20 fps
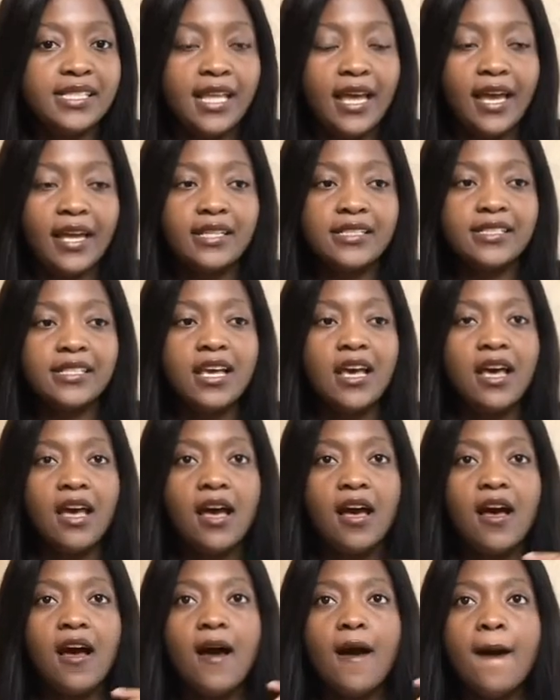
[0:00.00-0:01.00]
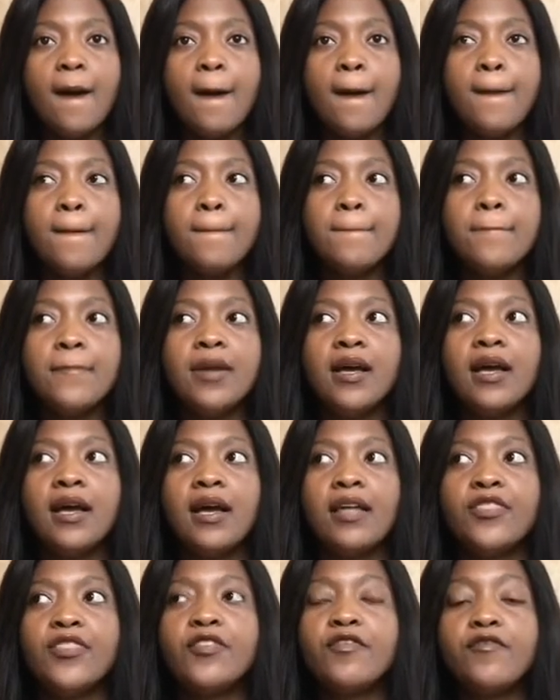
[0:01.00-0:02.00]
that
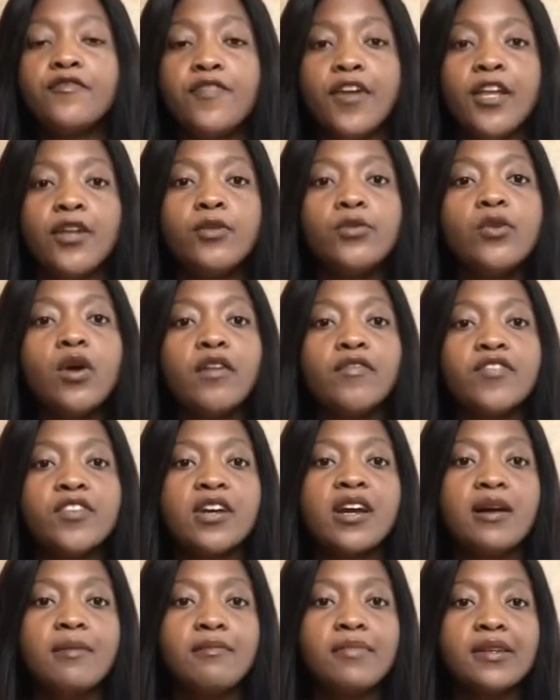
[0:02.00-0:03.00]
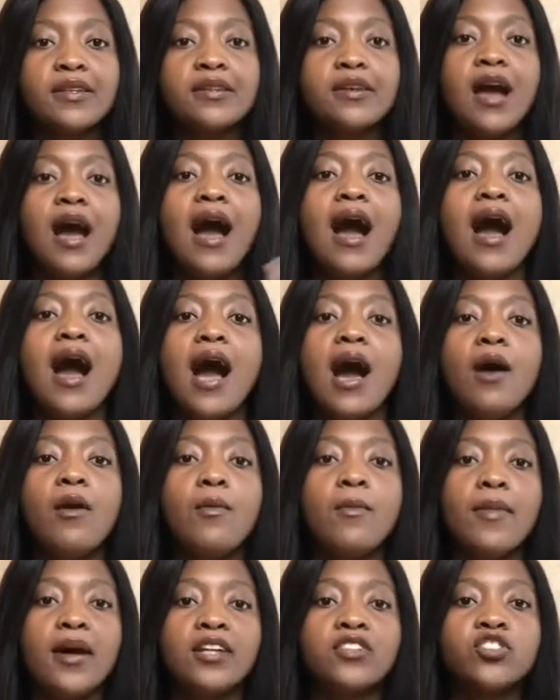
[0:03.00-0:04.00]
the value of the company, how
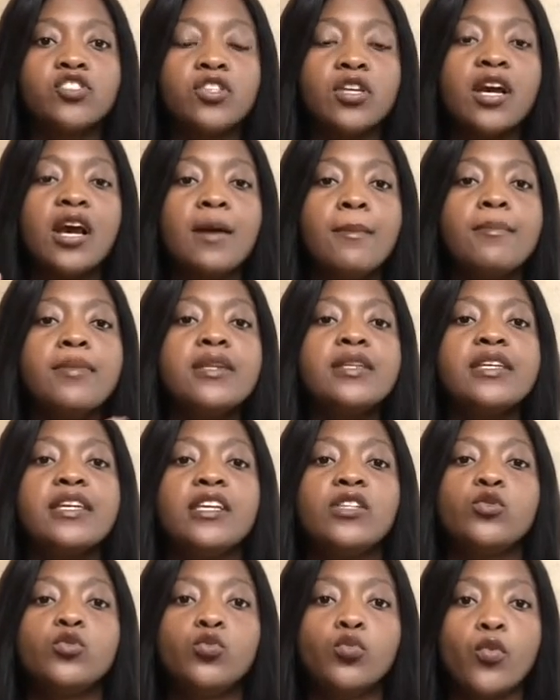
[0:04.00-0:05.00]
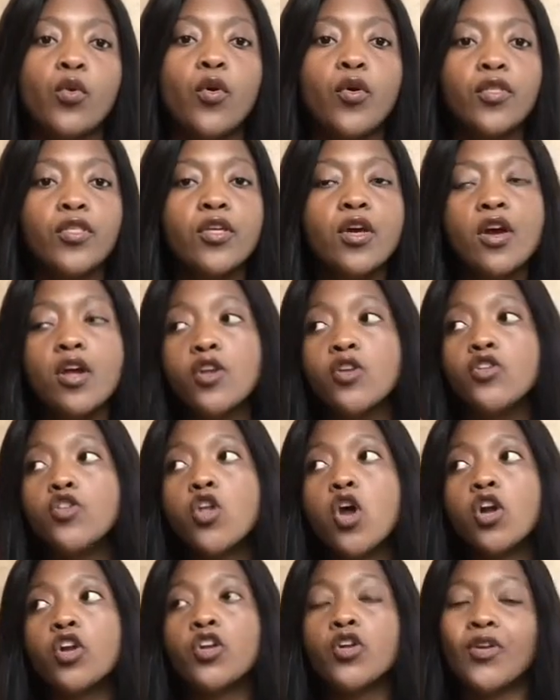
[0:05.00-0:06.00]
much the company is worth,
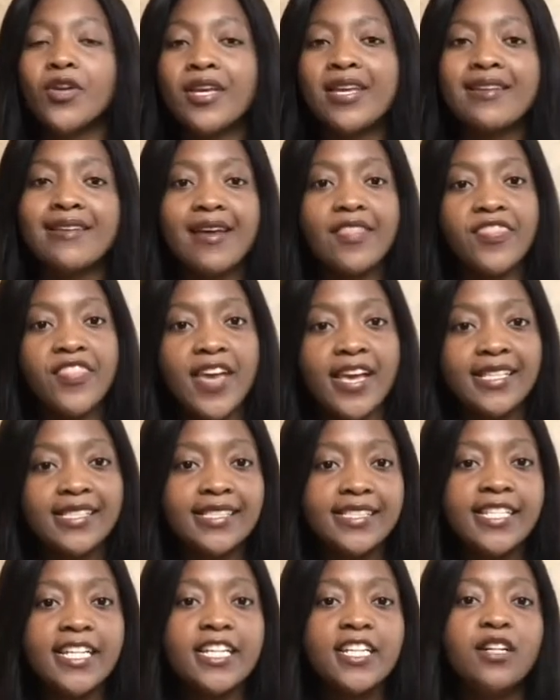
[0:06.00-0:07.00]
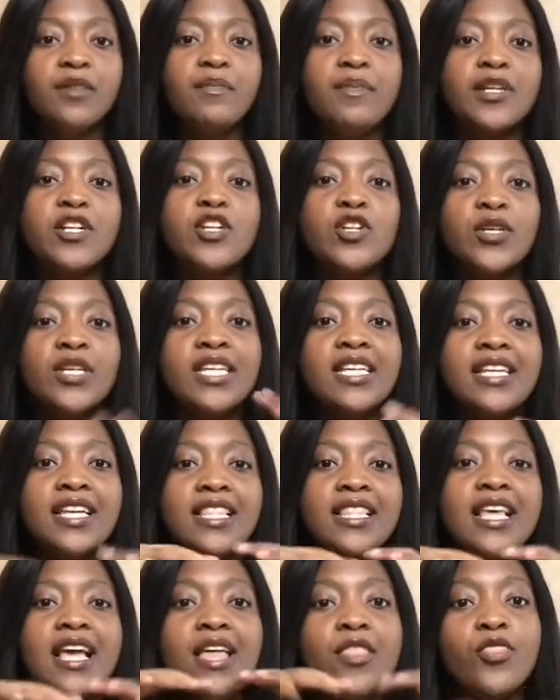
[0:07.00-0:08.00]
not looking at the external but looking
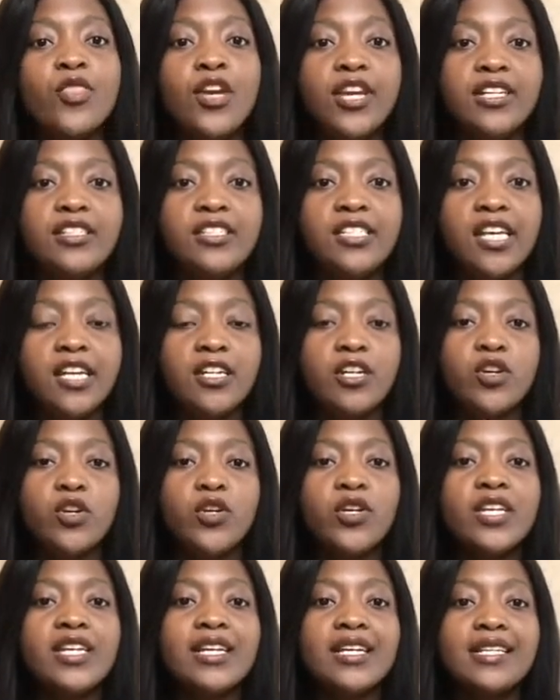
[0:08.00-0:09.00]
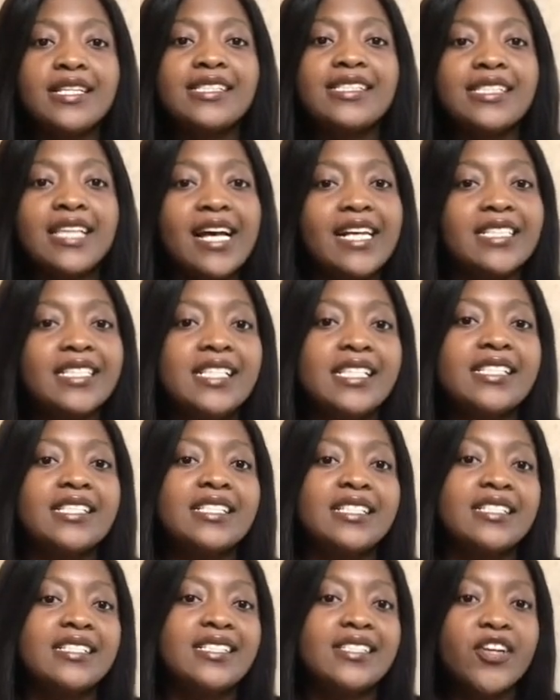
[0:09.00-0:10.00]
at the internal, looking at its assets,
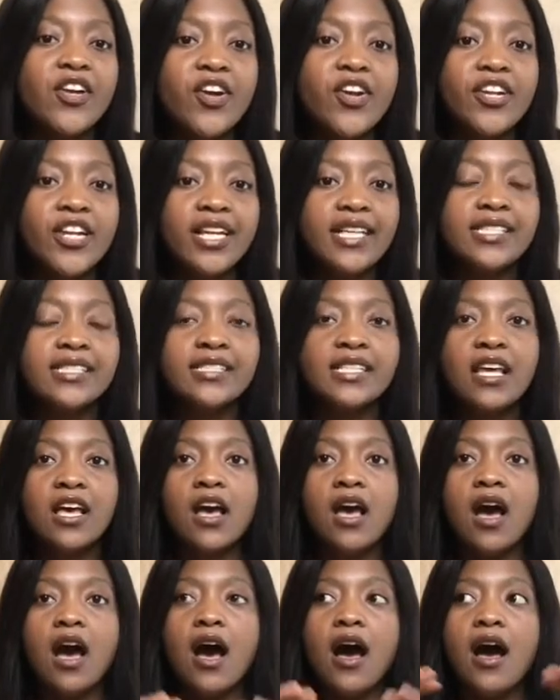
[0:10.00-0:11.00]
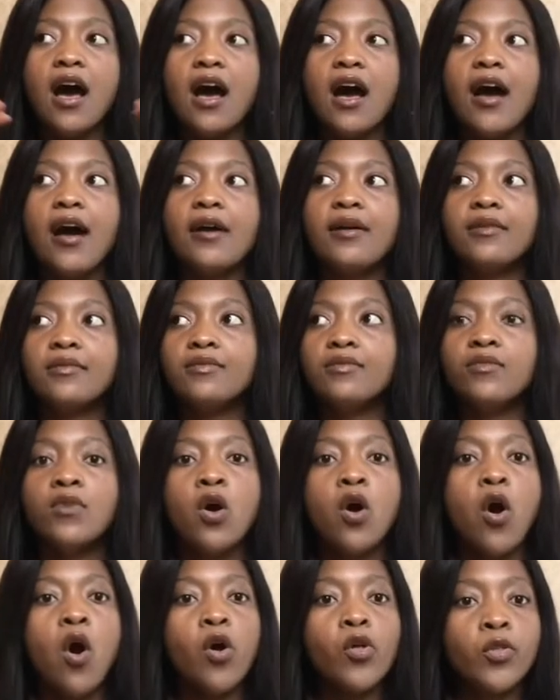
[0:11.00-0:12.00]
its earnings,
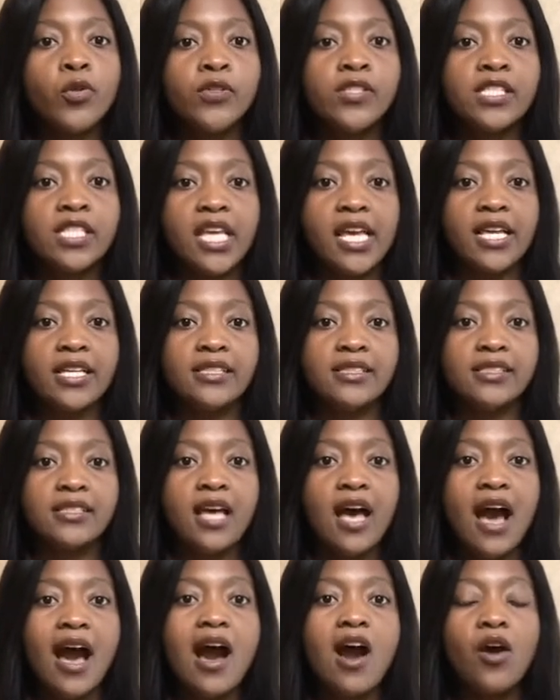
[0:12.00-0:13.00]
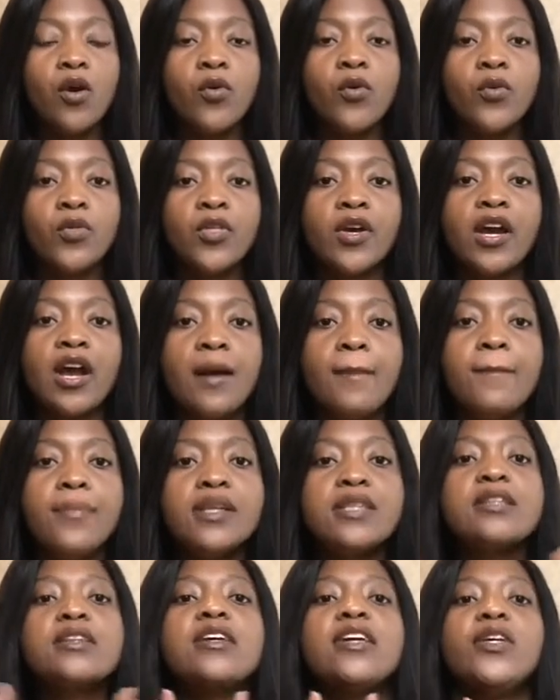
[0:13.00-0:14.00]
all those things, how the
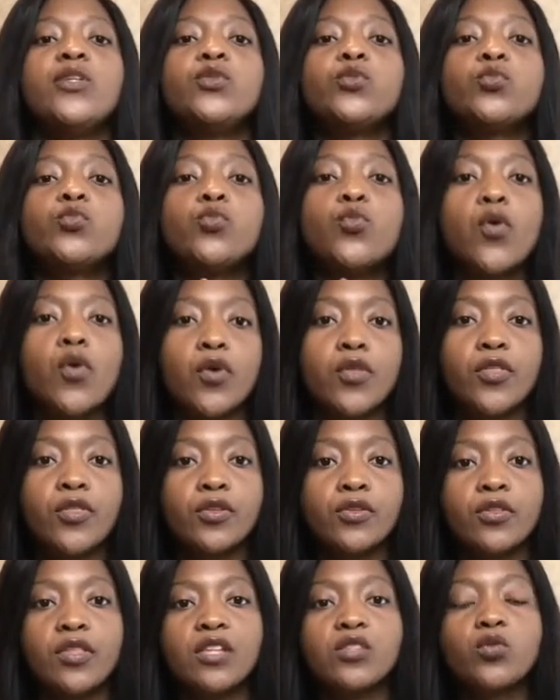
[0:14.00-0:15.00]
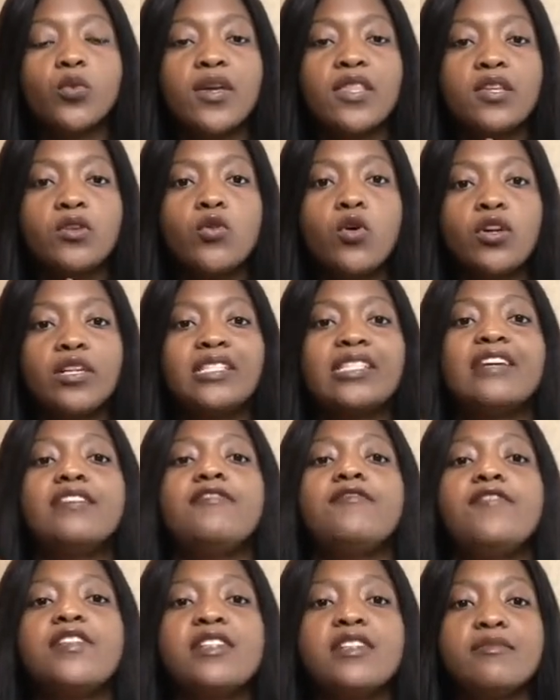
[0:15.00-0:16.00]
company is worth. That's why they call it a
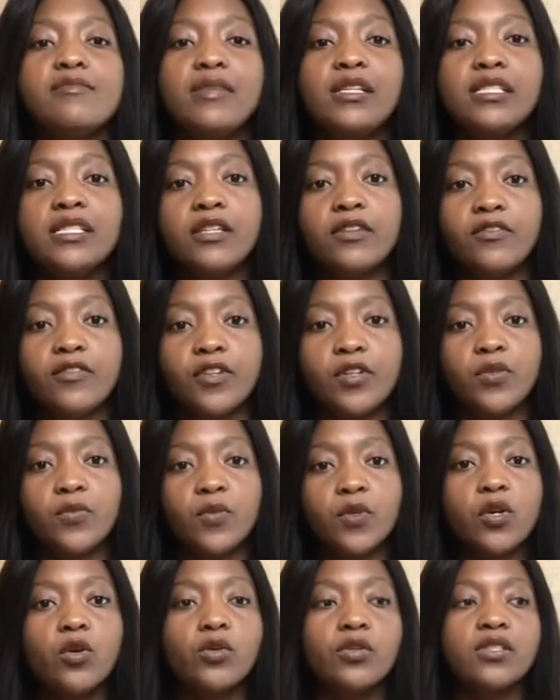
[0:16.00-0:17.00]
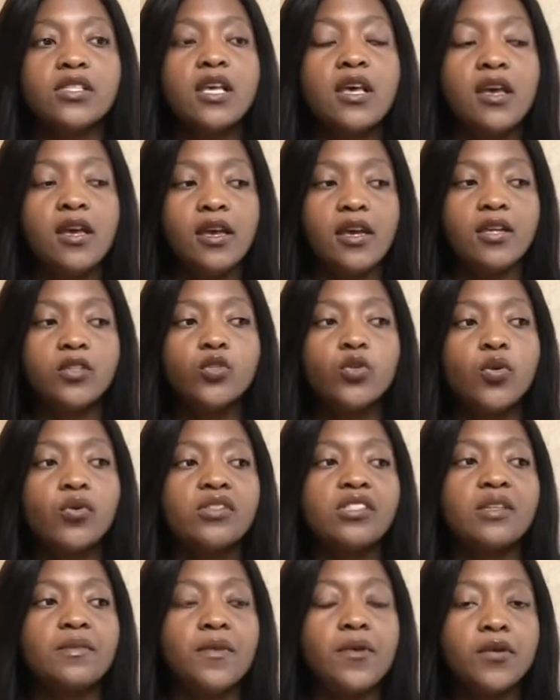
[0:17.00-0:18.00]
fundamental value, because it
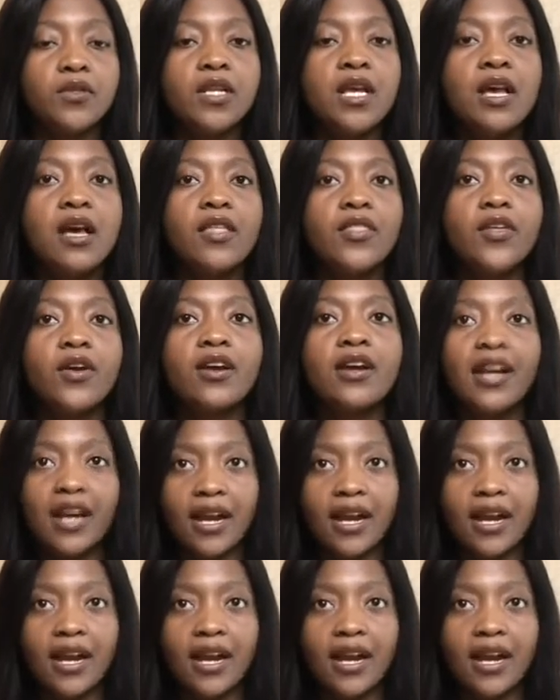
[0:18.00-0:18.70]
talks about the